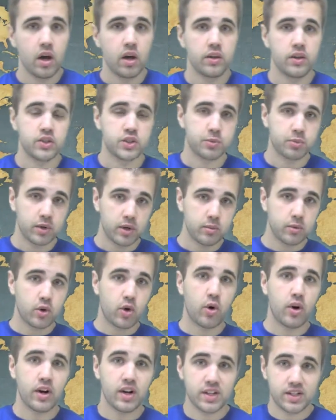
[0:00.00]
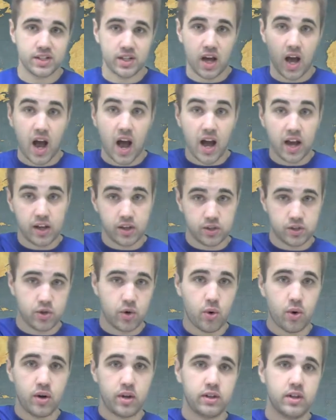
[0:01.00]
The Supreme Court is the highest
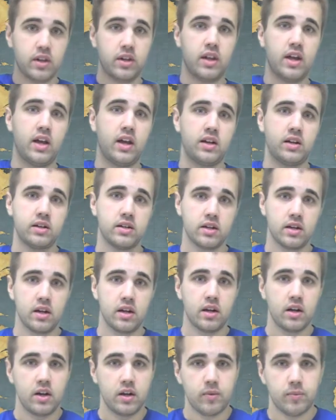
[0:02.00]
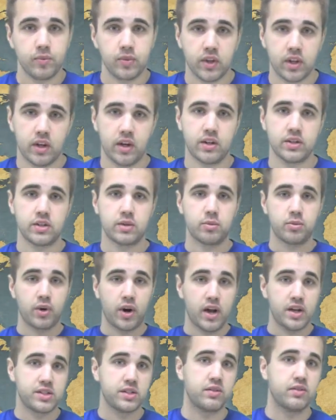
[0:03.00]
court in the land. It is
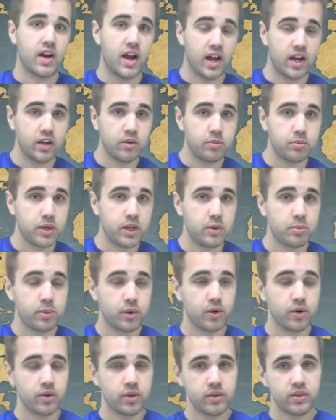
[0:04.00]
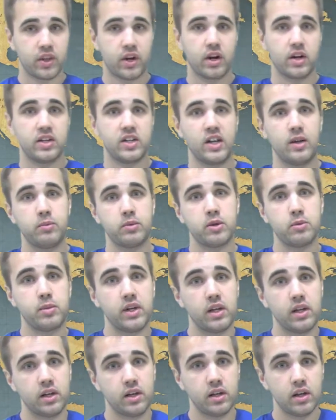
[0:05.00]
comprised of 9 people that are deemed to
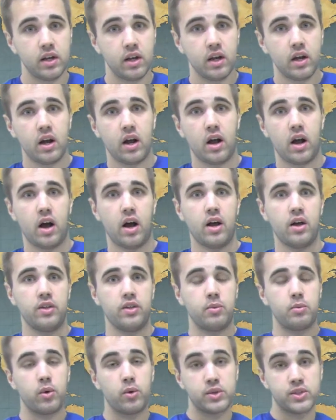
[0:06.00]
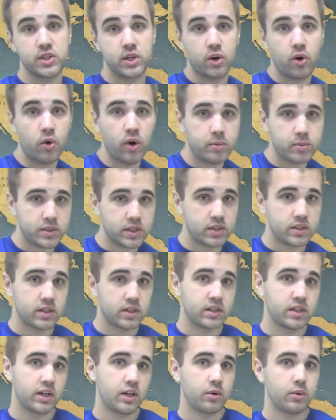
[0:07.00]
be the most equipped
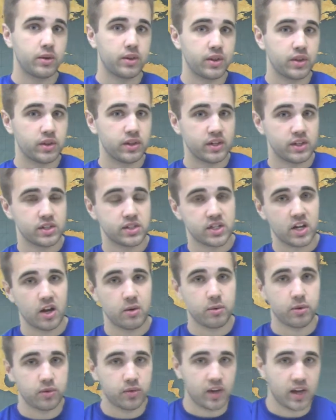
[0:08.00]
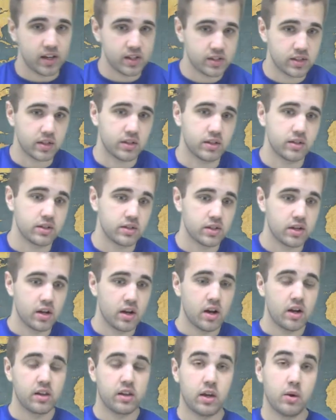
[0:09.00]
to deal with these type of cases.
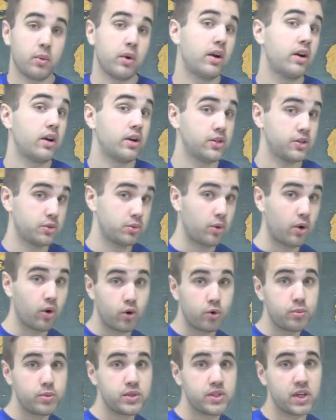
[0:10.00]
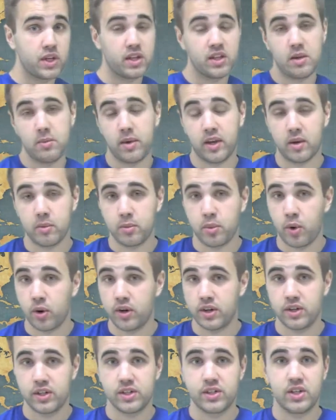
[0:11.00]
They wear nice robes and they make
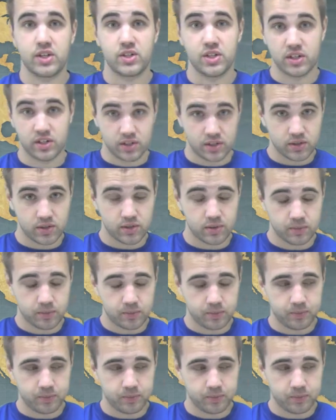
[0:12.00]
important decisions.